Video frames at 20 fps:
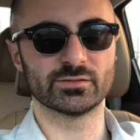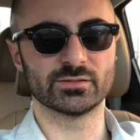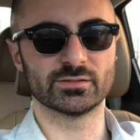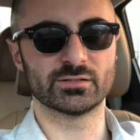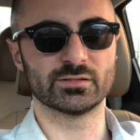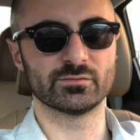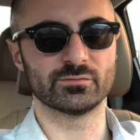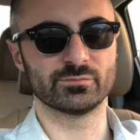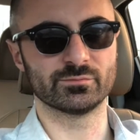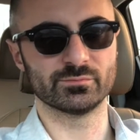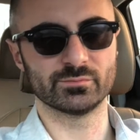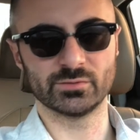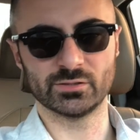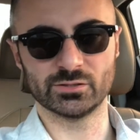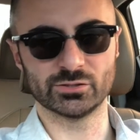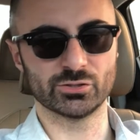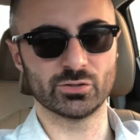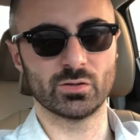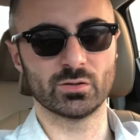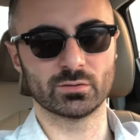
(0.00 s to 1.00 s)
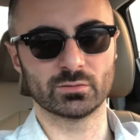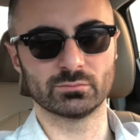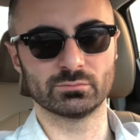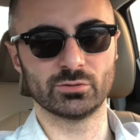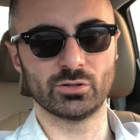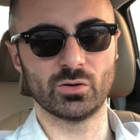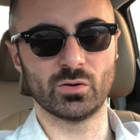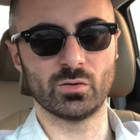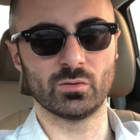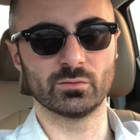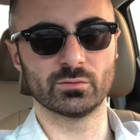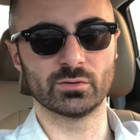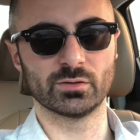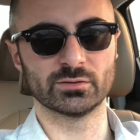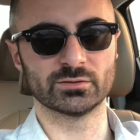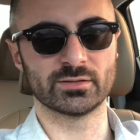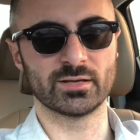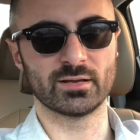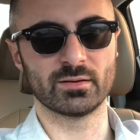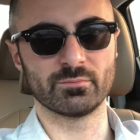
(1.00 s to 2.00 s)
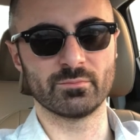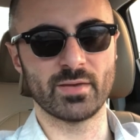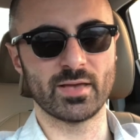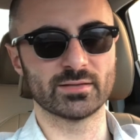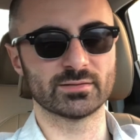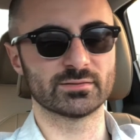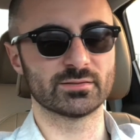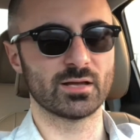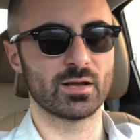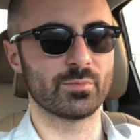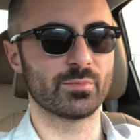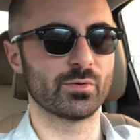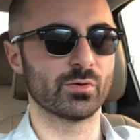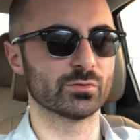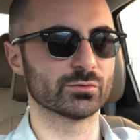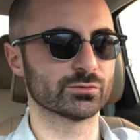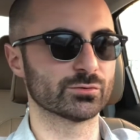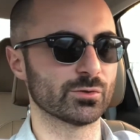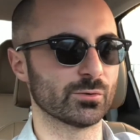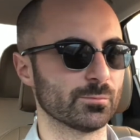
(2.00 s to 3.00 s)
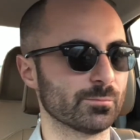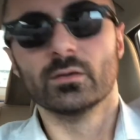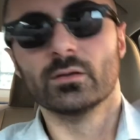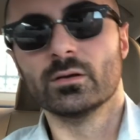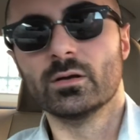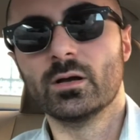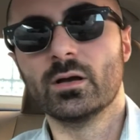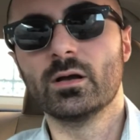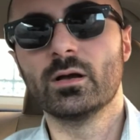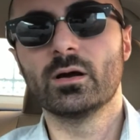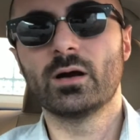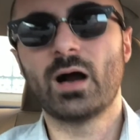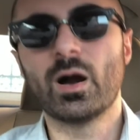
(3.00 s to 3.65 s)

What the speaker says: they say that men might experience either